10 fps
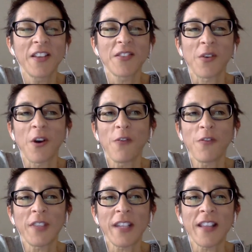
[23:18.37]
So
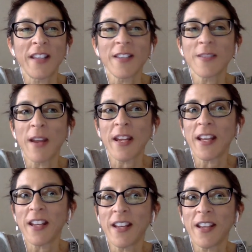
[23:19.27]
hopefully this might
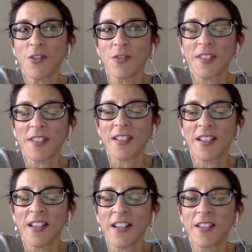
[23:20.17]
get you
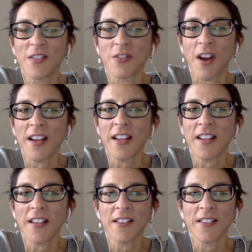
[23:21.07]
interested in
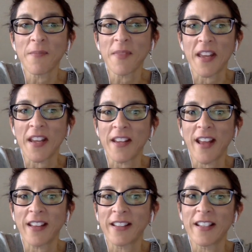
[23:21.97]
trying something
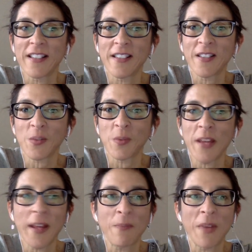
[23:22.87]
at least this
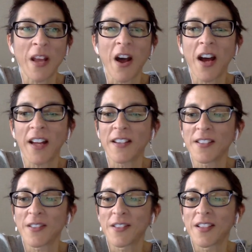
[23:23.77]
week and beyond.